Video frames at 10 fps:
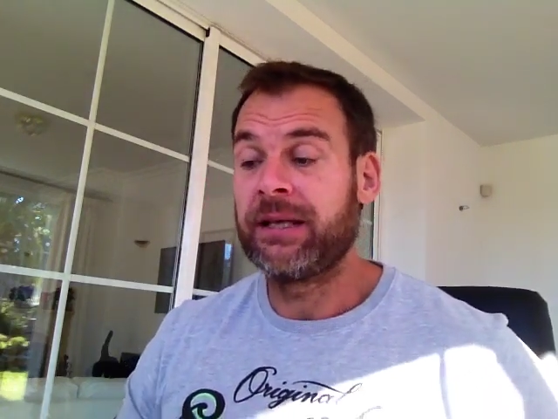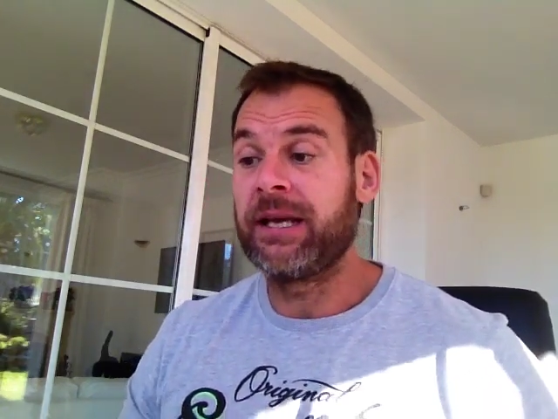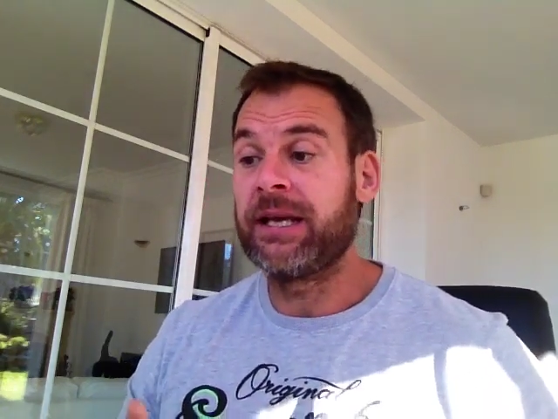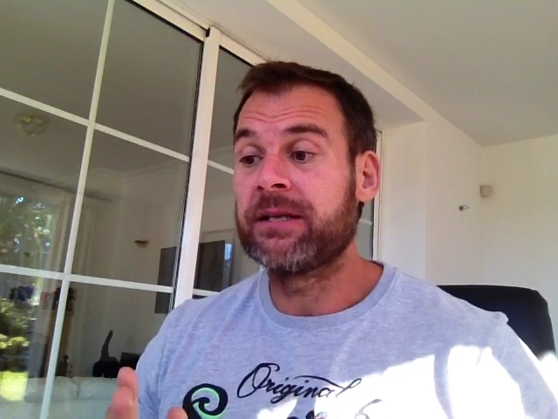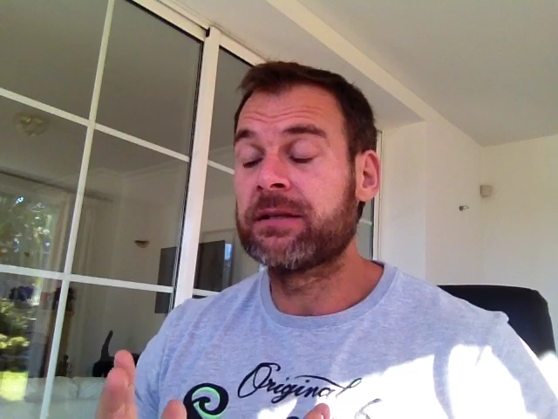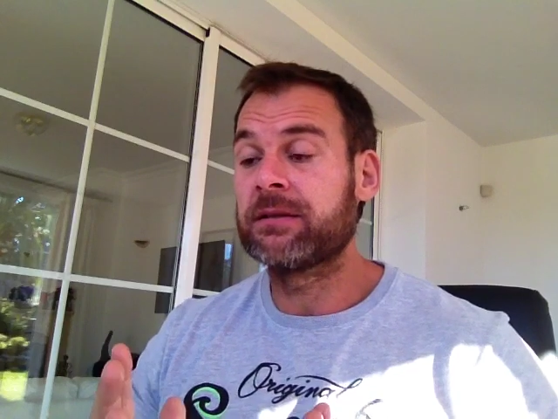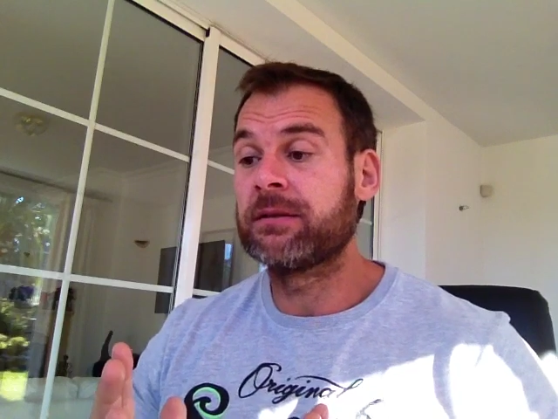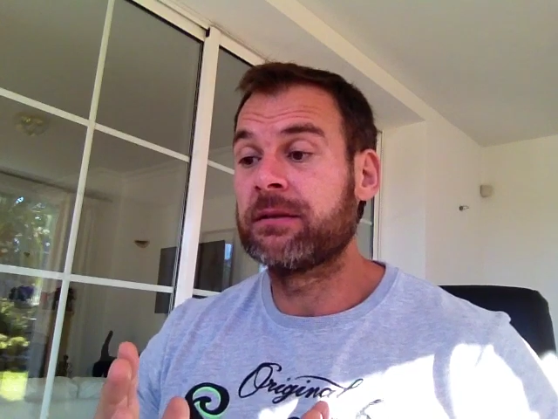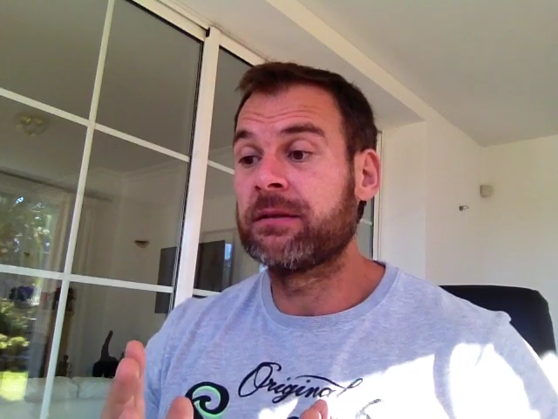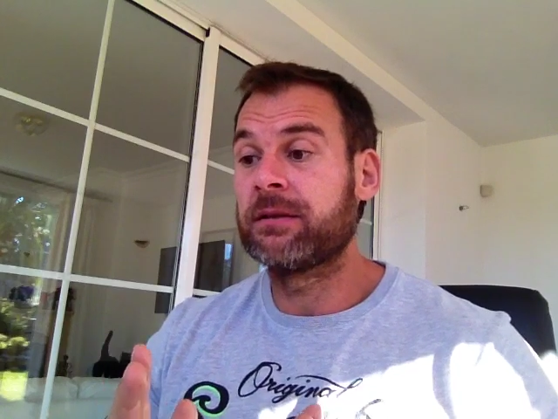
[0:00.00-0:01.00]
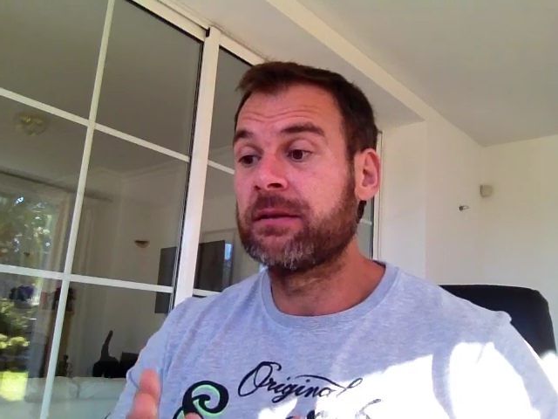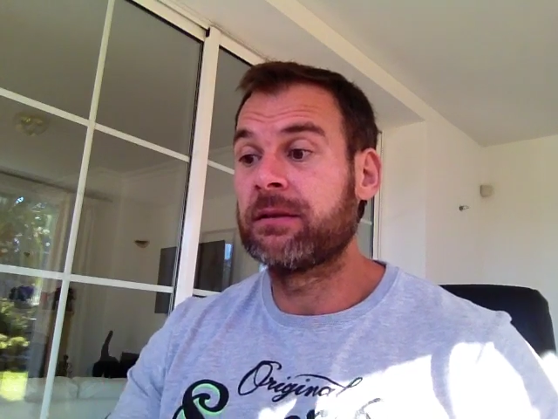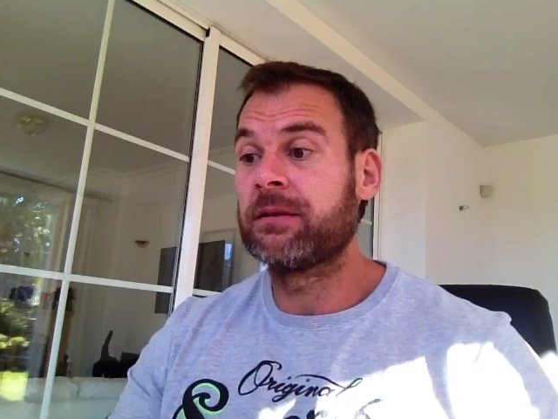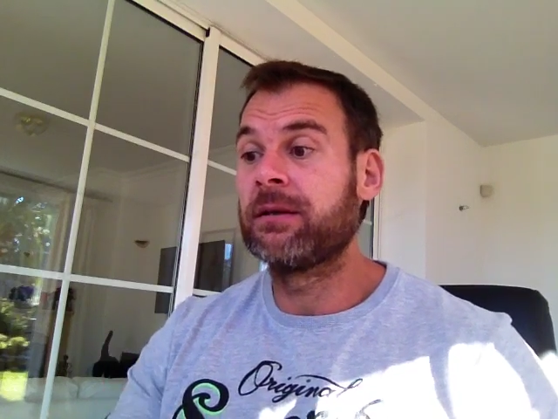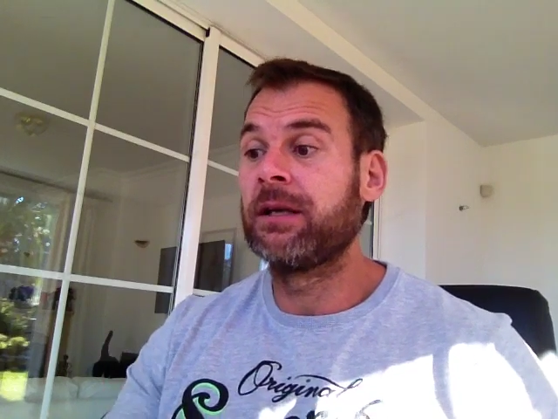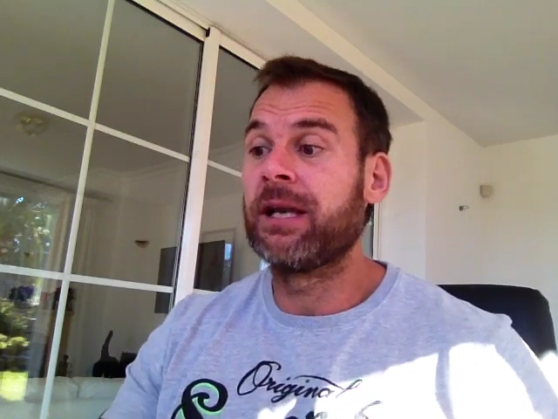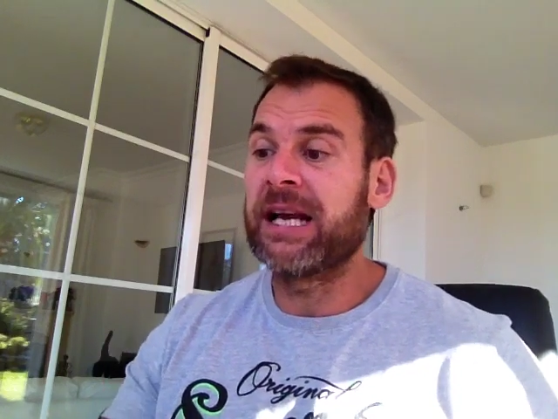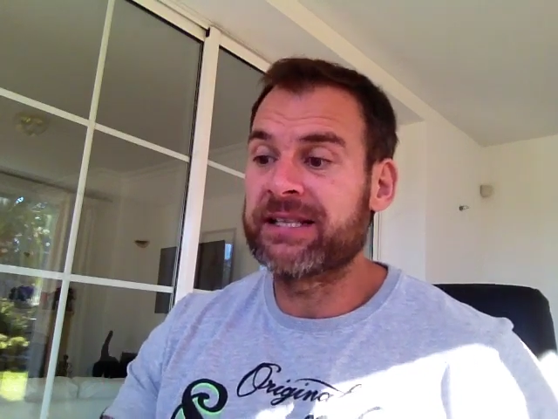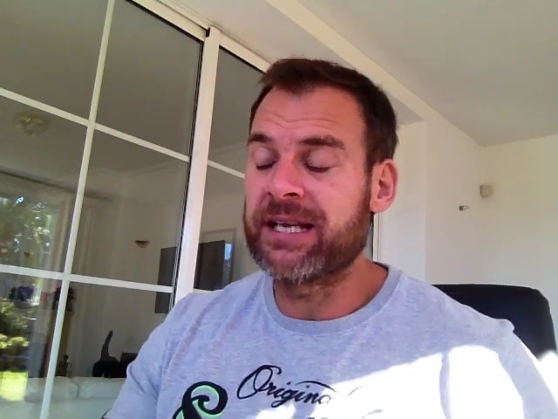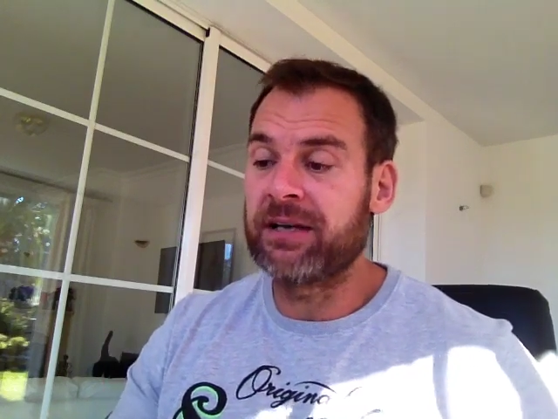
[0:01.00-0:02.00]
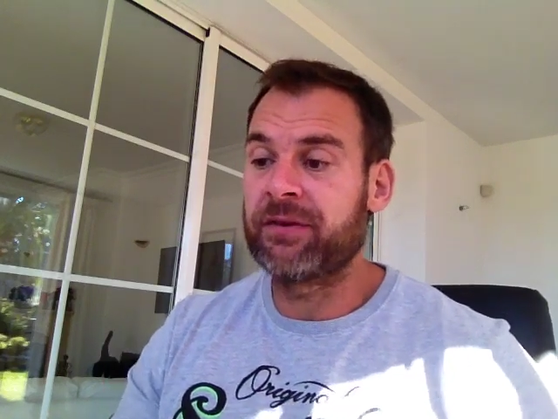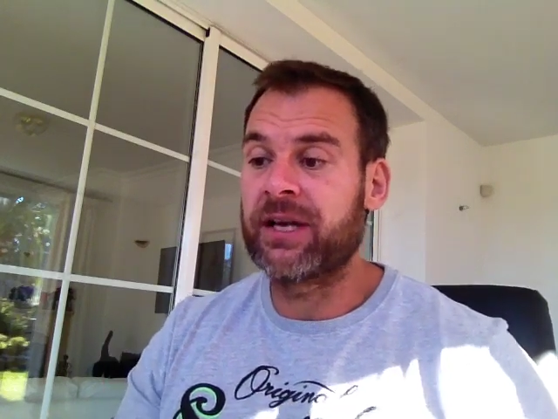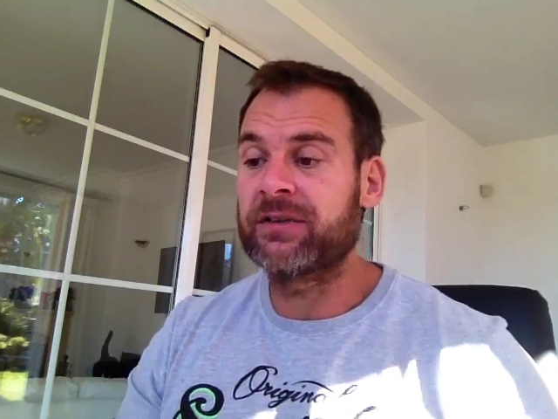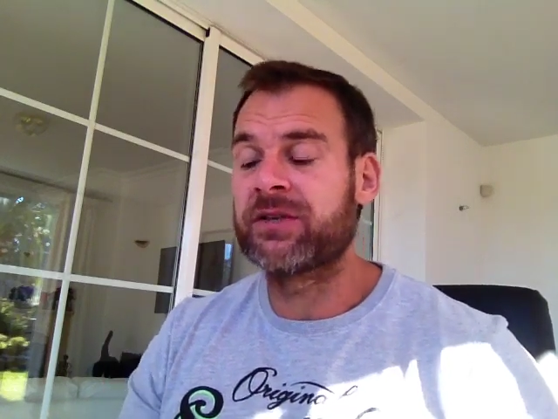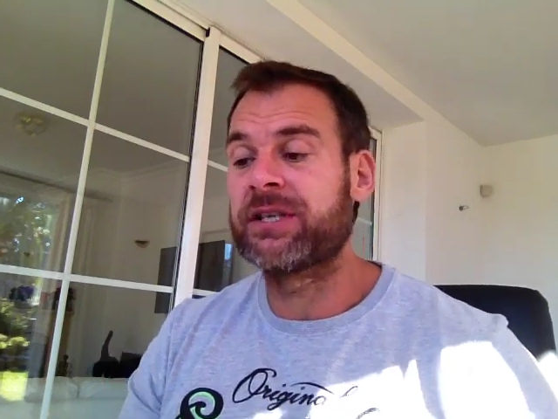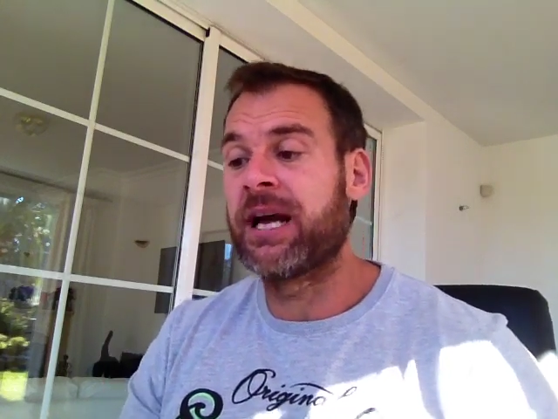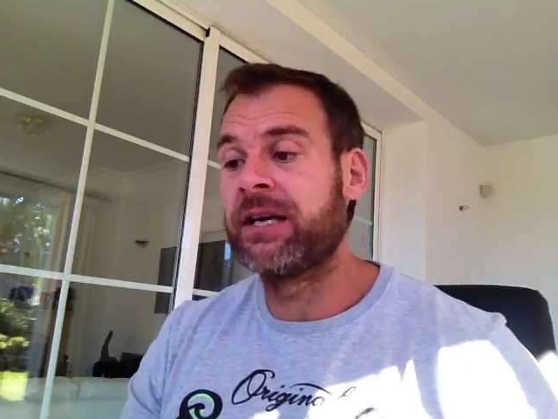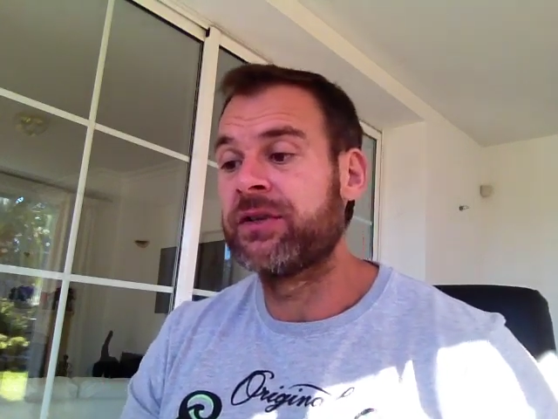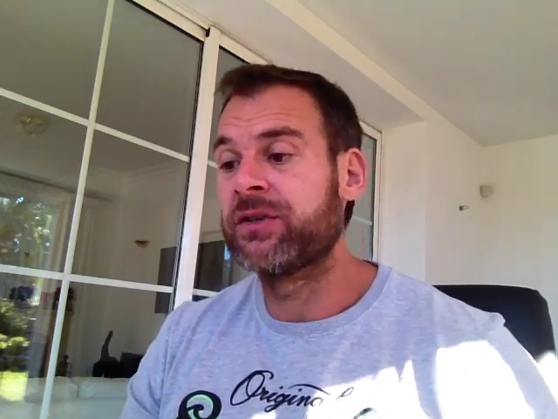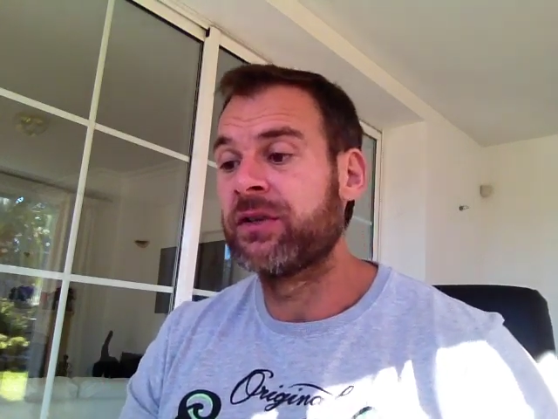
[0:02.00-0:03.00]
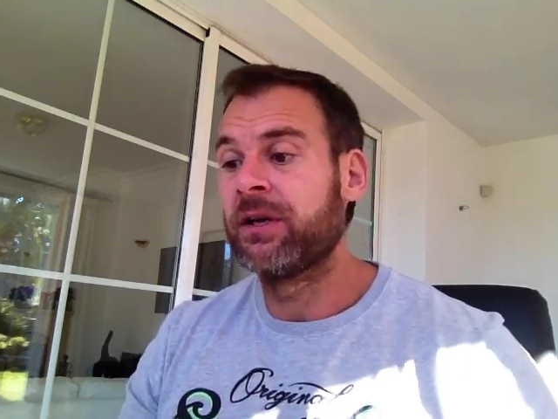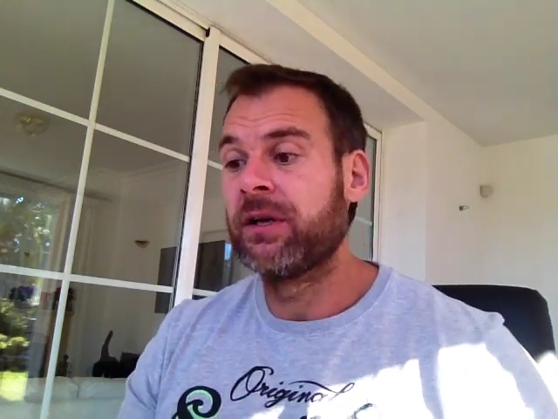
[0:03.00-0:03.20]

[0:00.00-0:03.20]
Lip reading: is last set of an exercise,